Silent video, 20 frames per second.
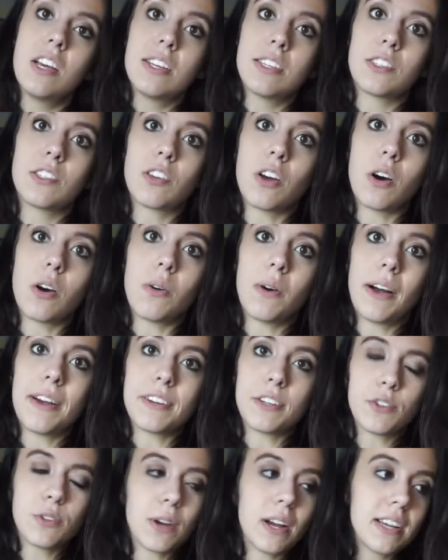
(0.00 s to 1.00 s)
so
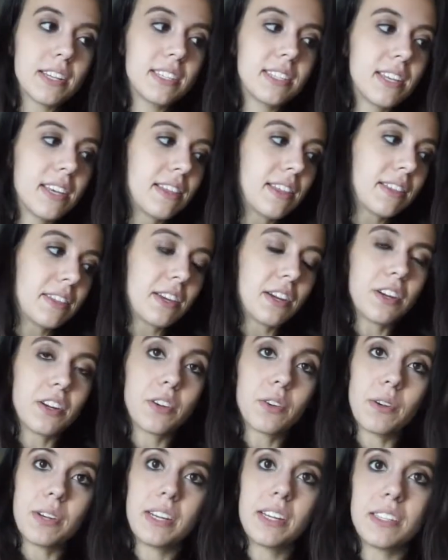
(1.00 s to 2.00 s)
I trust that their
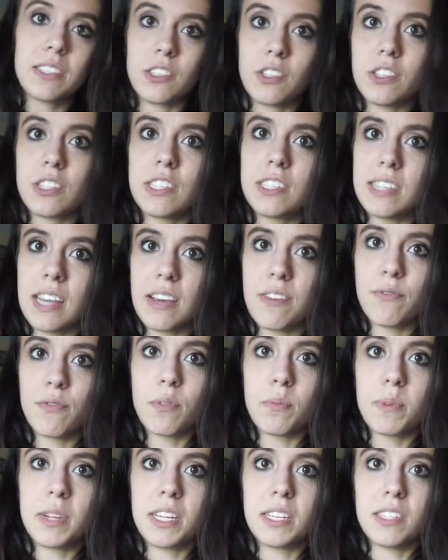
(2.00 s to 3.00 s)
ingredients are safe
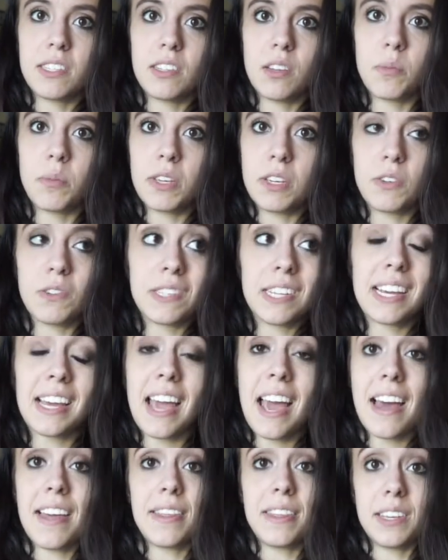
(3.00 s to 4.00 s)
for me to still be
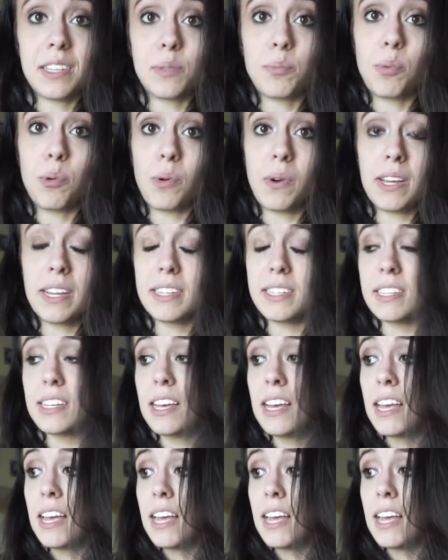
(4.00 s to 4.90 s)
using at this point.